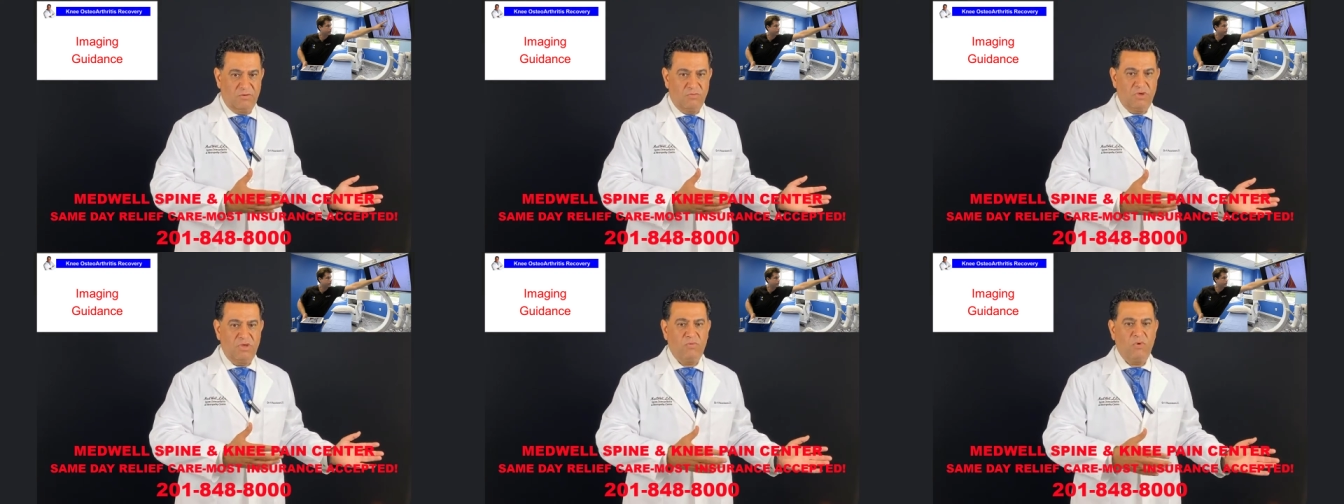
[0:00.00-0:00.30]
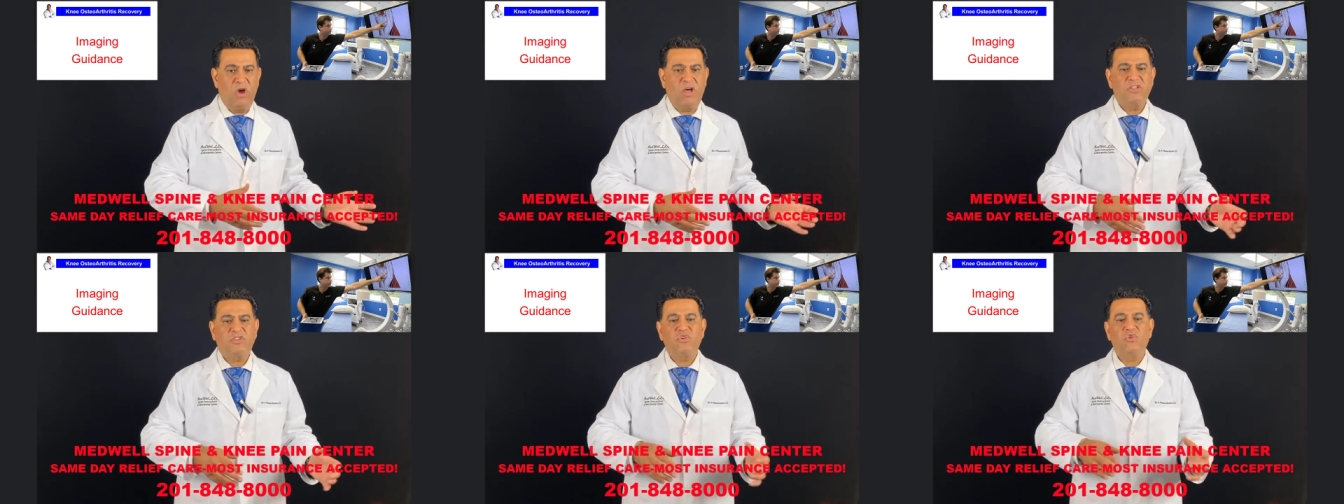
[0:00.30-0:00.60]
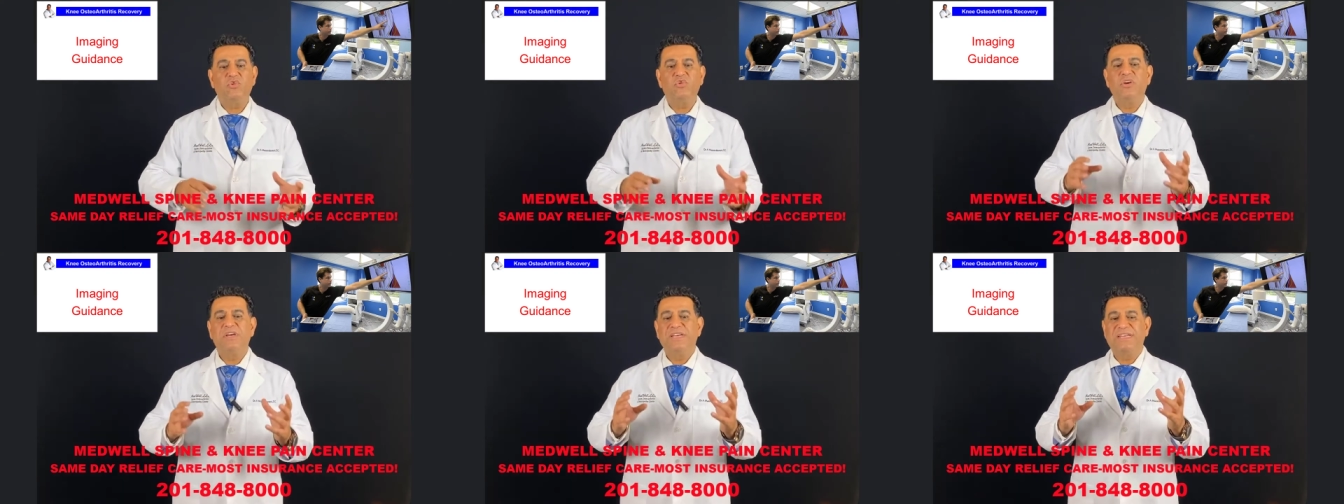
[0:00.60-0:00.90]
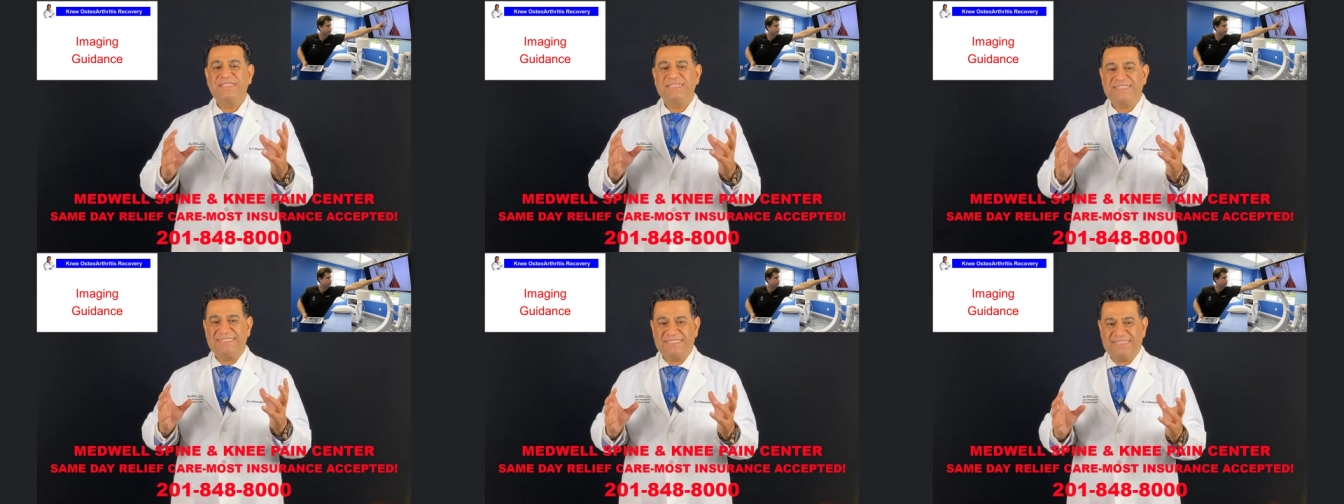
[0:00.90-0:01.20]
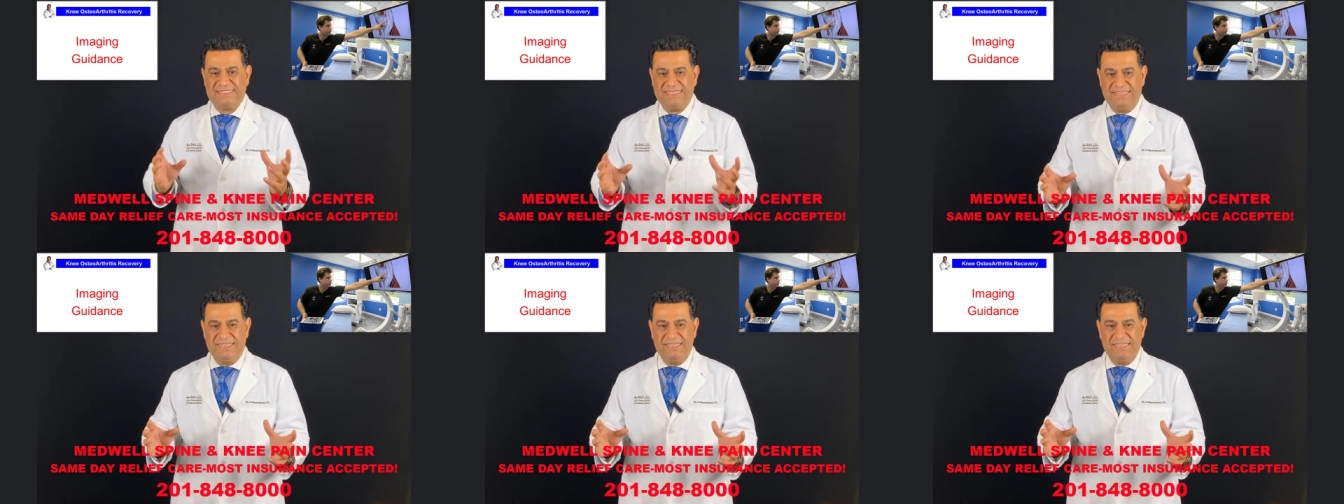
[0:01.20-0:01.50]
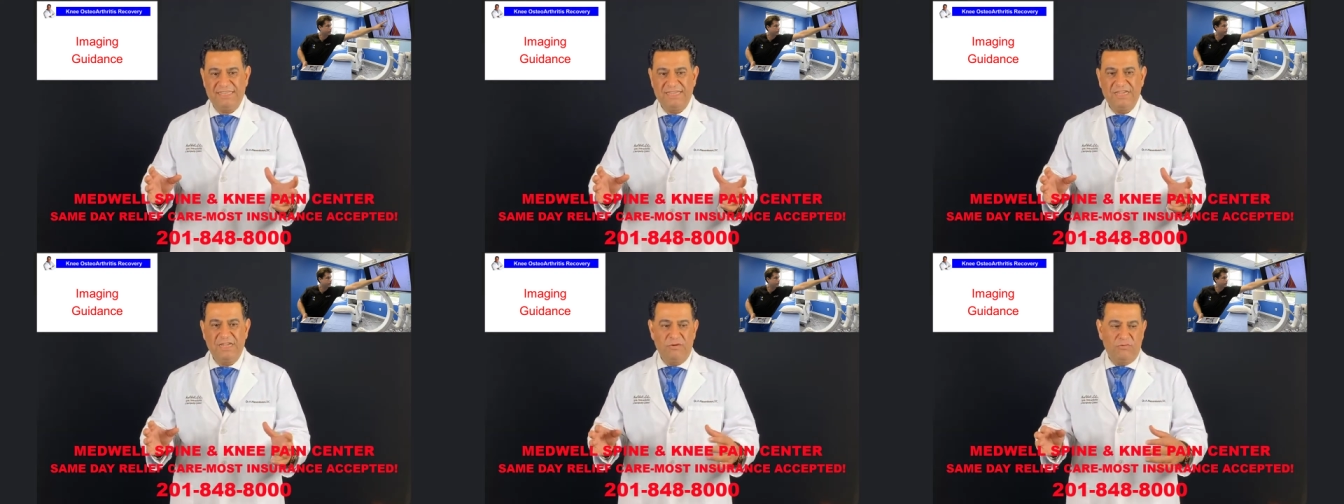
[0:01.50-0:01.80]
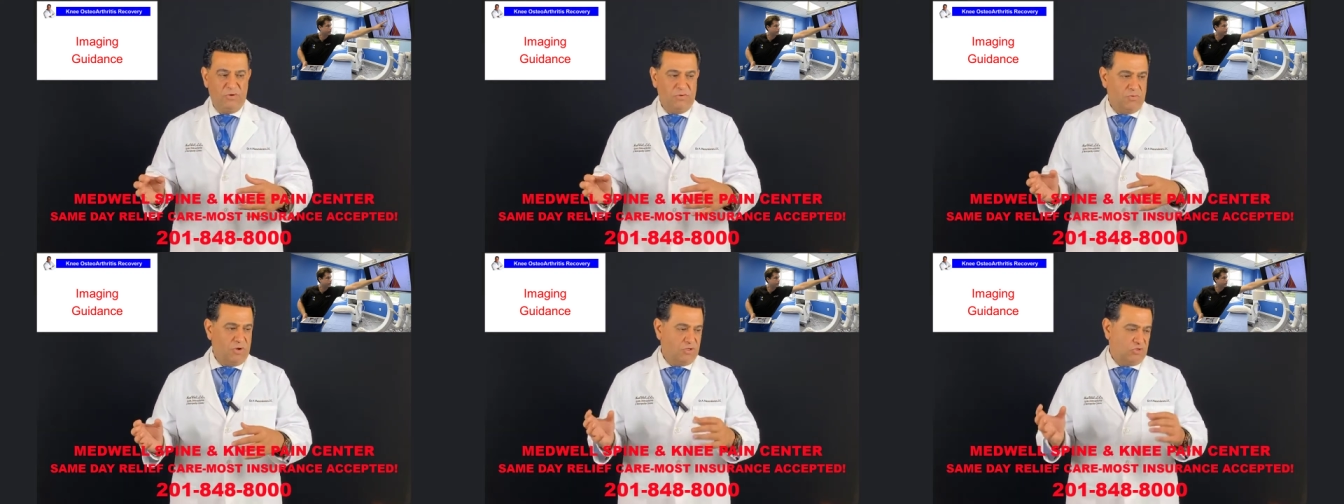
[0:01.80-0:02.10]
We want to see.
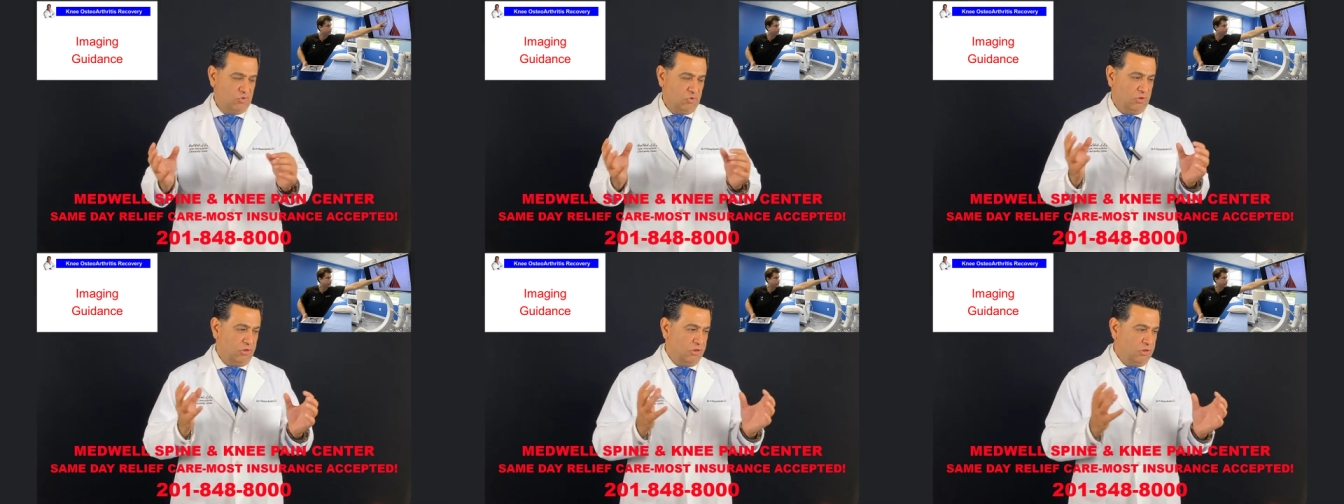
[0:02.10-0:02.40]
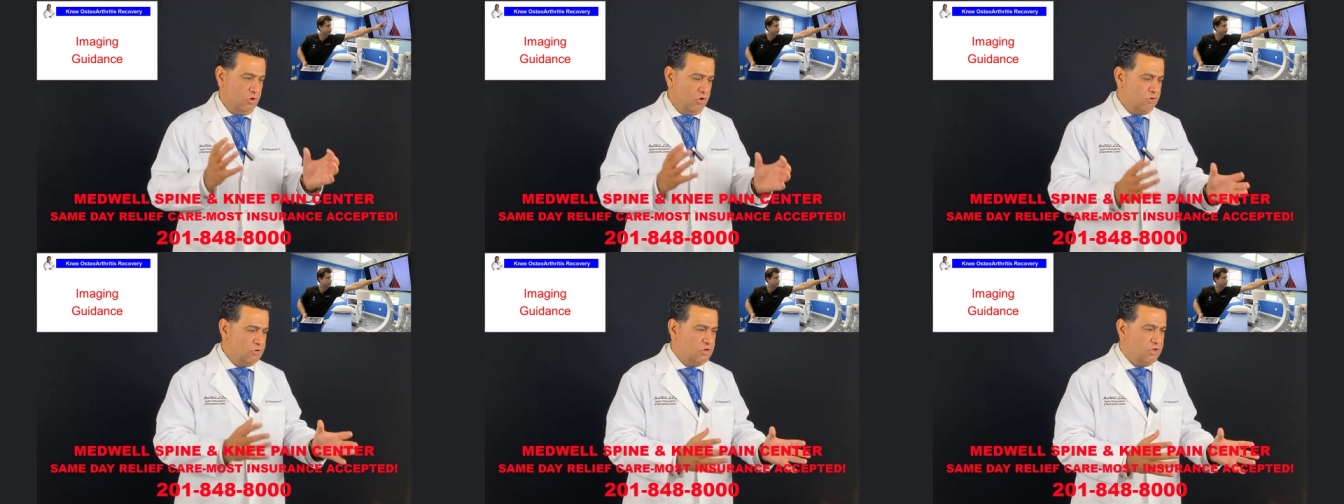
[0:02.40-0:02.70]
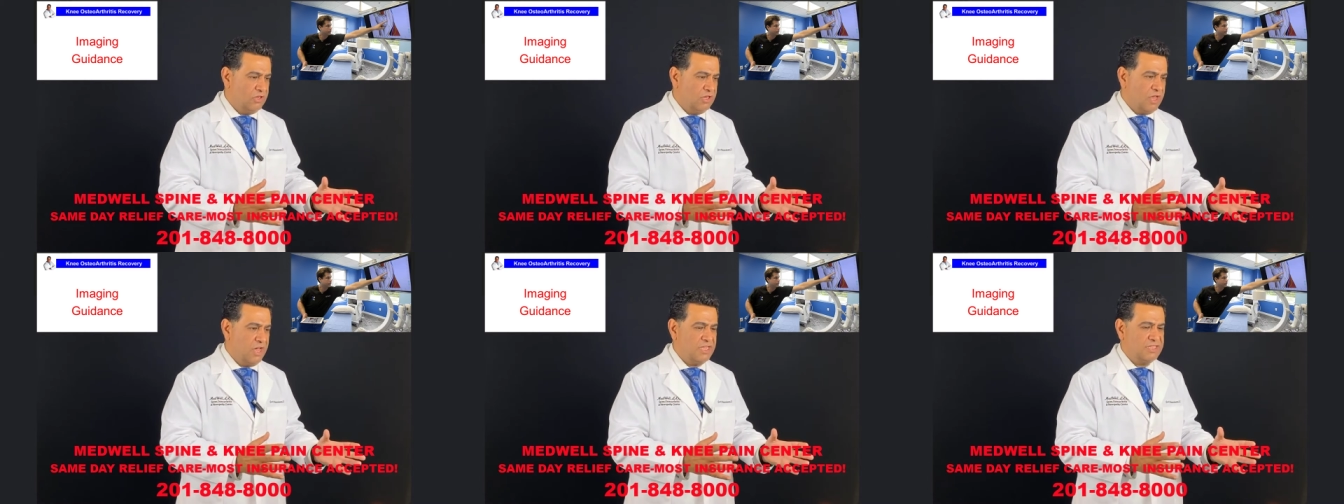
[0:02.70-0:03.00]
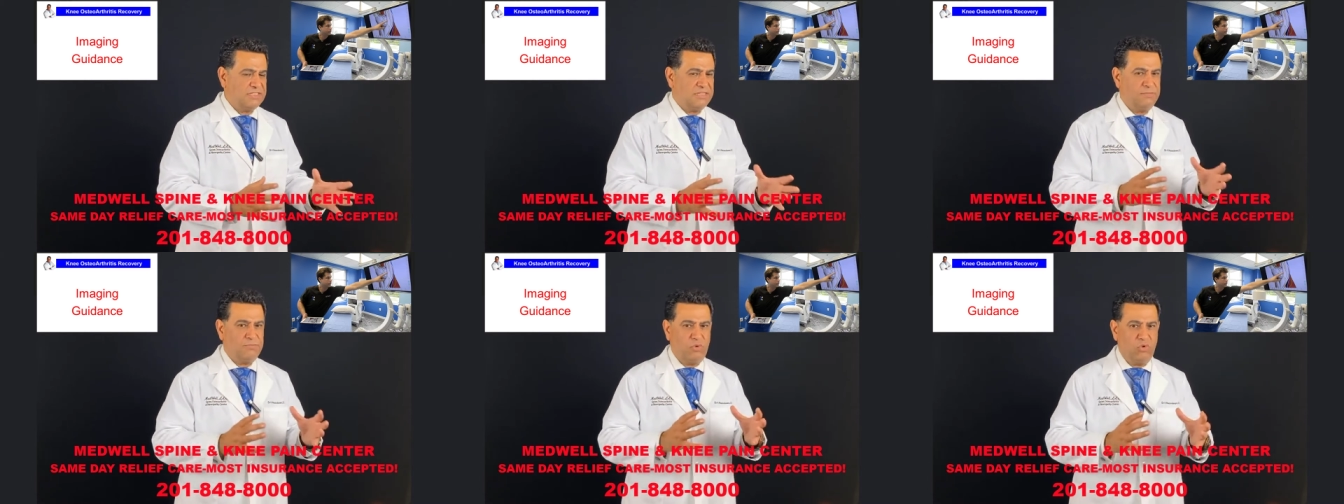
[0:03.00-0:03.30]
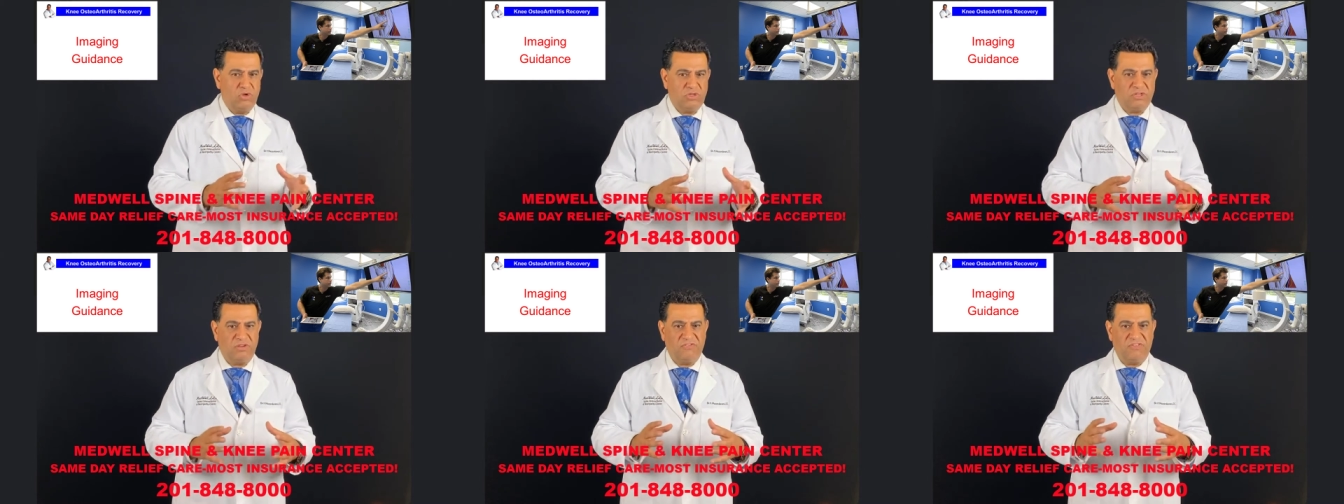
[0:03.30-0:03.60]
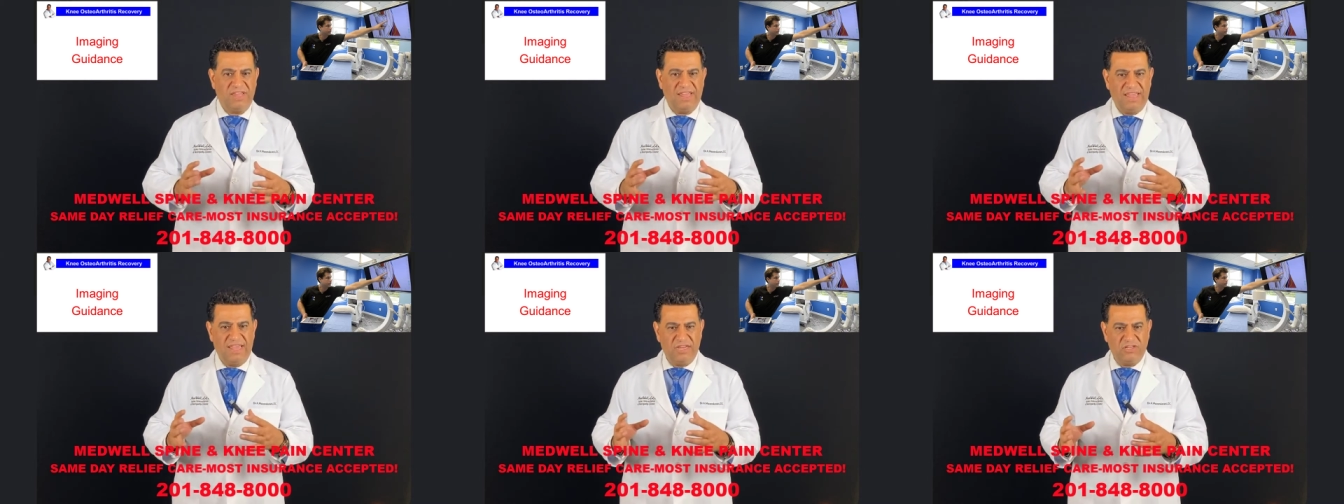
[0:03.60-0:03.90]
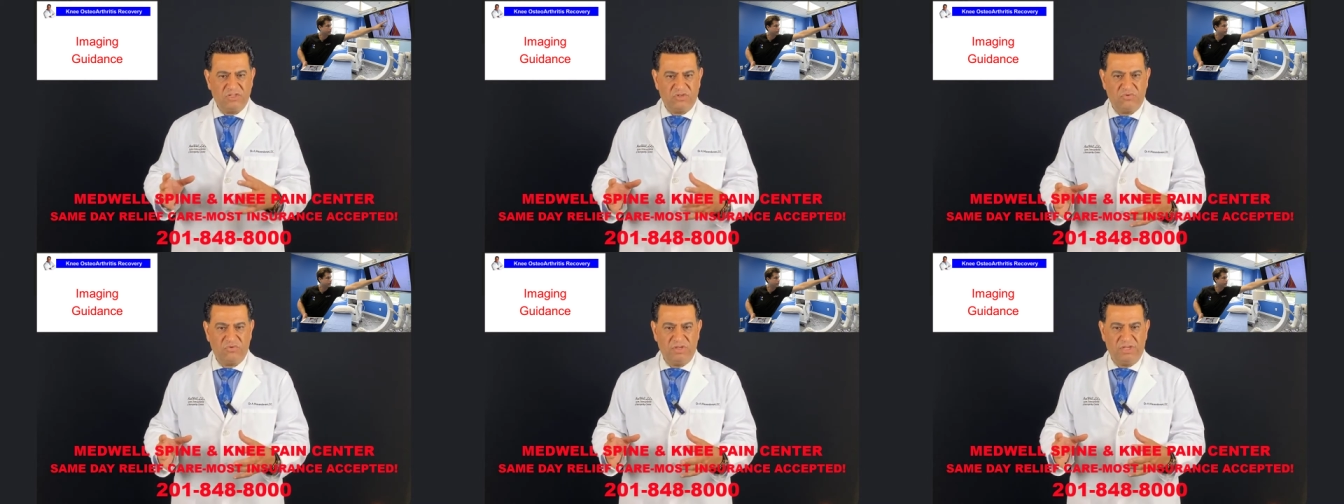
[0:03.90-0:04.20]
We want to localize the point of
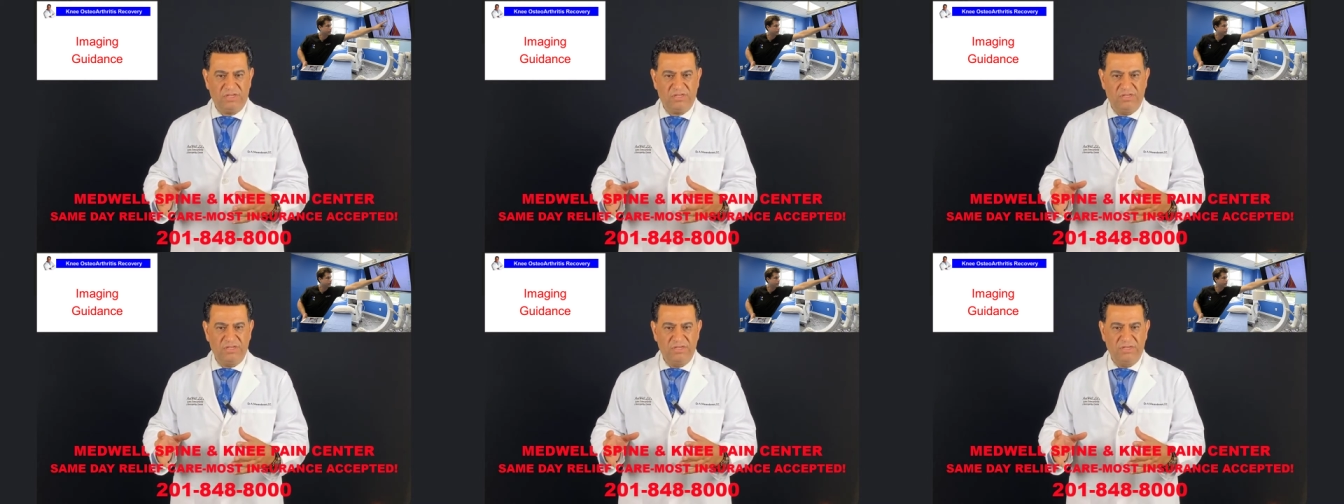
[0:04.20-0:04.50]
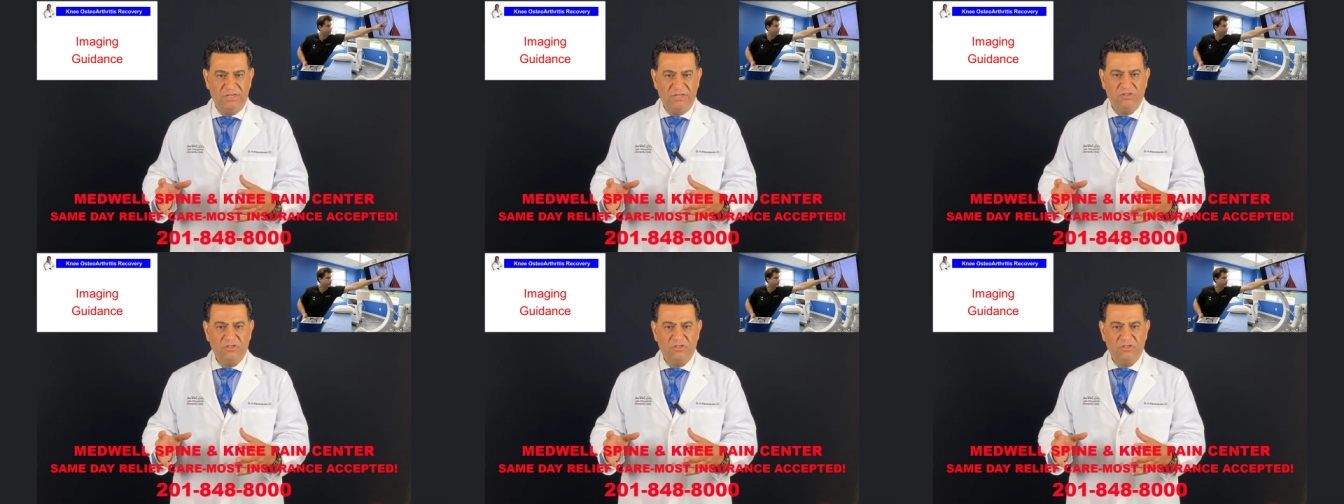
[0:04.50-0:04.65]
entry